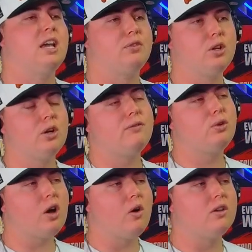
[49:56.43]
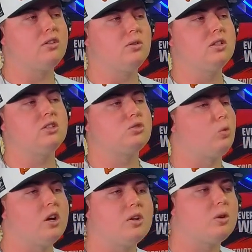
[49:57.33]
Yeah. If you go into it just
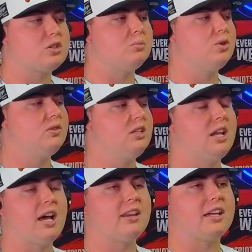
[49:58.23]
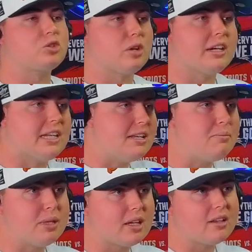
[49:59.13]
wanting to watch a movie, not like trying to
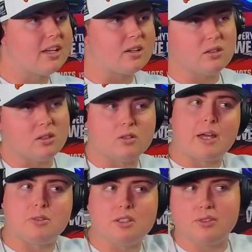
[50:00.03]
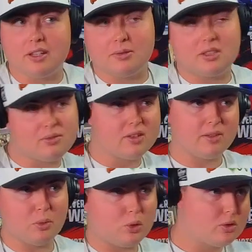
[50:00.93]
nitpick, like, oh, that was different.
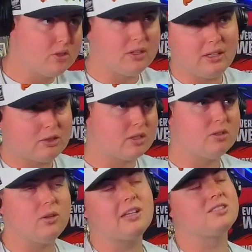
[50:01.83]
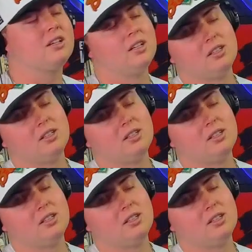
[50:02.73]
Did they try to do this?